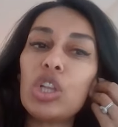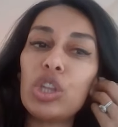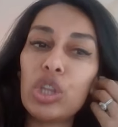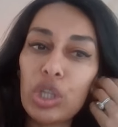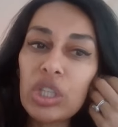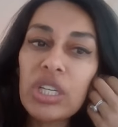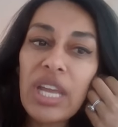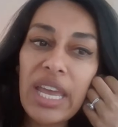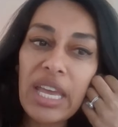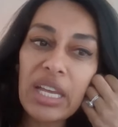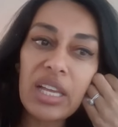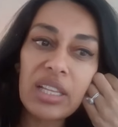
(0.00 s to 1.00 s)

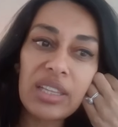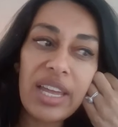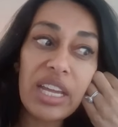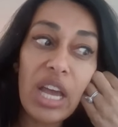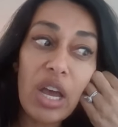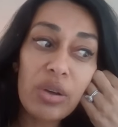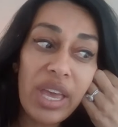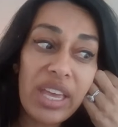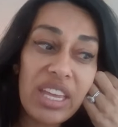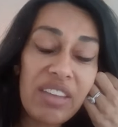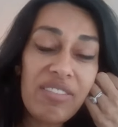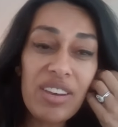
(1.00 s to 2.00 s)
learning, like,
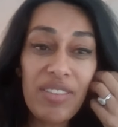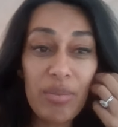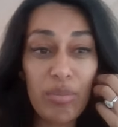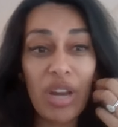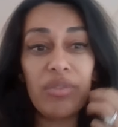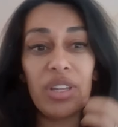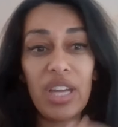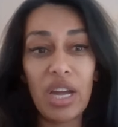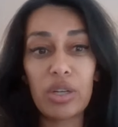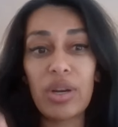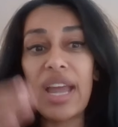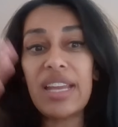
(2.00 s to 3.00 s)
okay, even if I'm not really
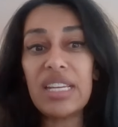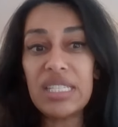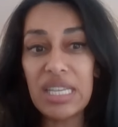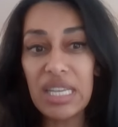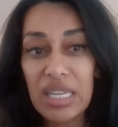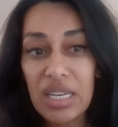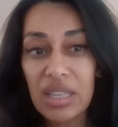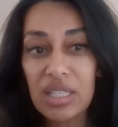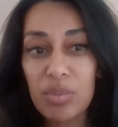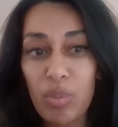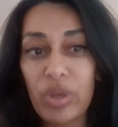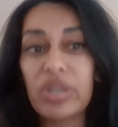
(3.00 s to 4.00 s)
hungry, I need to eat at
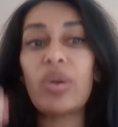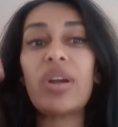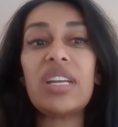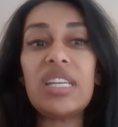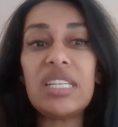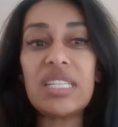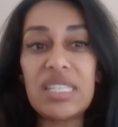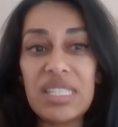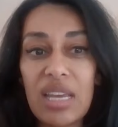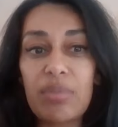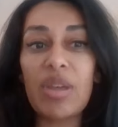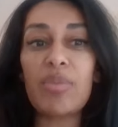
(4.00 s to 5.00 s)
this point, or I need to
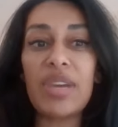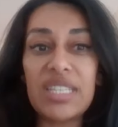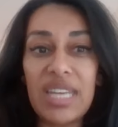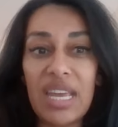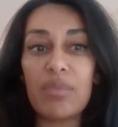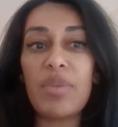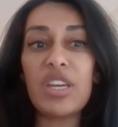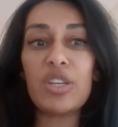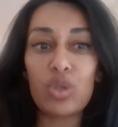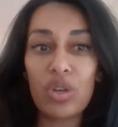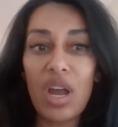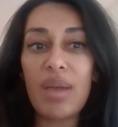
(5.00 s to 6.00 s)
segment my day and make
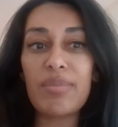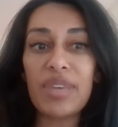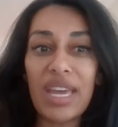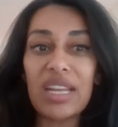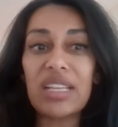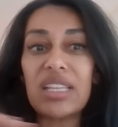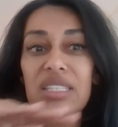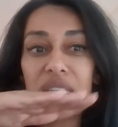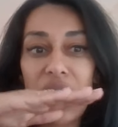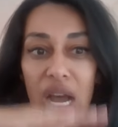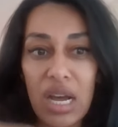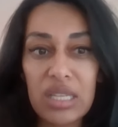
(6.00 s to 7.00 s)
sure I'm getting this
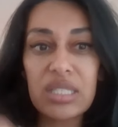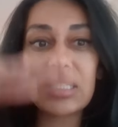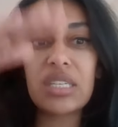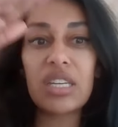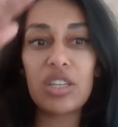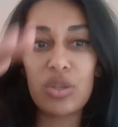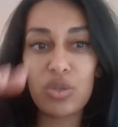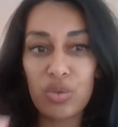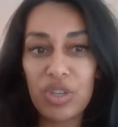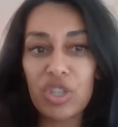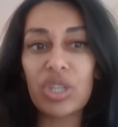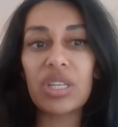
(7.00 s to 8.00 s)
constant
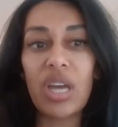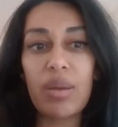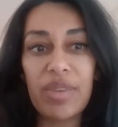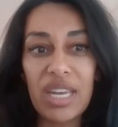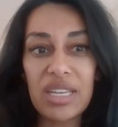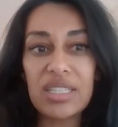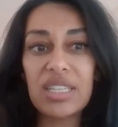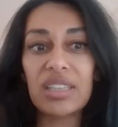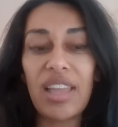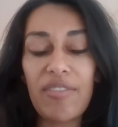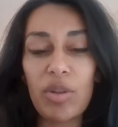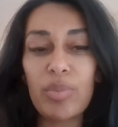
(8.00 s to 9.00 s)
nutrition coming in to
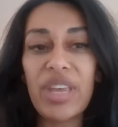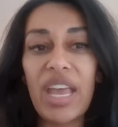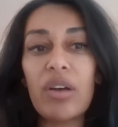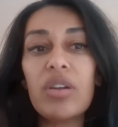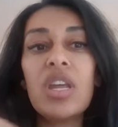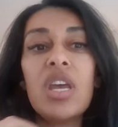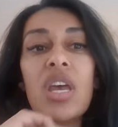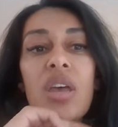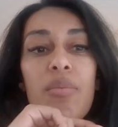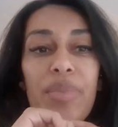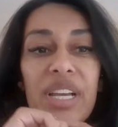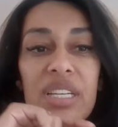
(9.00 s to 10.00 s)
level me out.
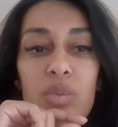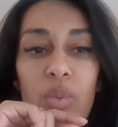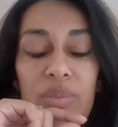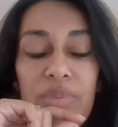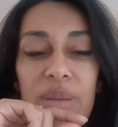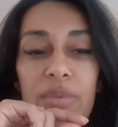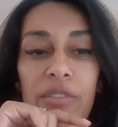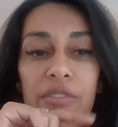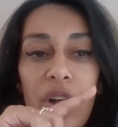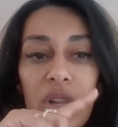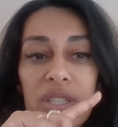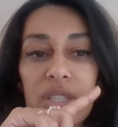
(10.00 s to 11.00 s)
Because when people
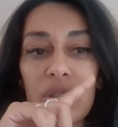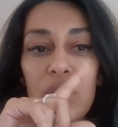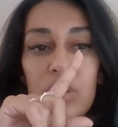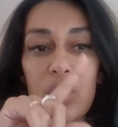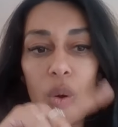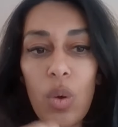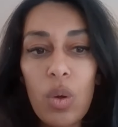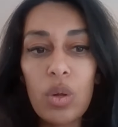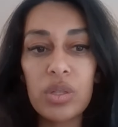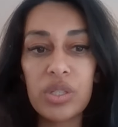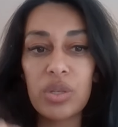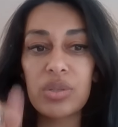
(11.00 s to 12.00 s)
fall into those
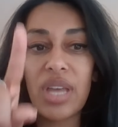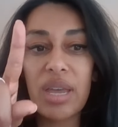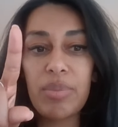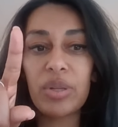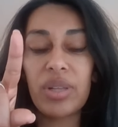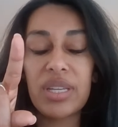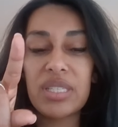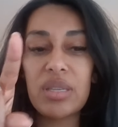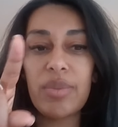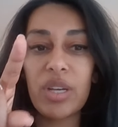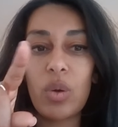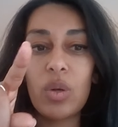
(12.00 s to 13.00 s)
holes, those
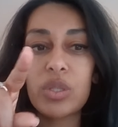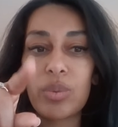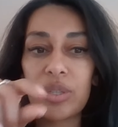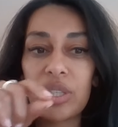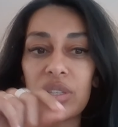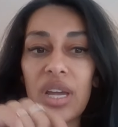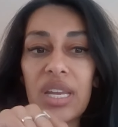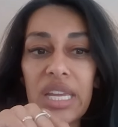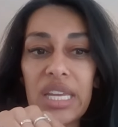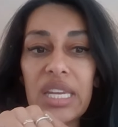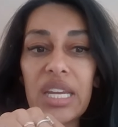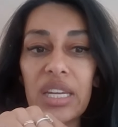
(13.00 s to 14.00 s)
hypoglycemic holes where they're not
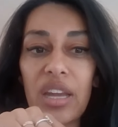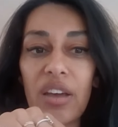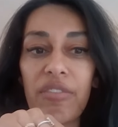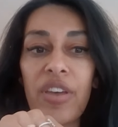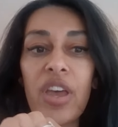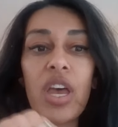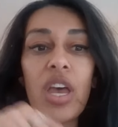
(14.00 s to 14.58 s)
eating enough,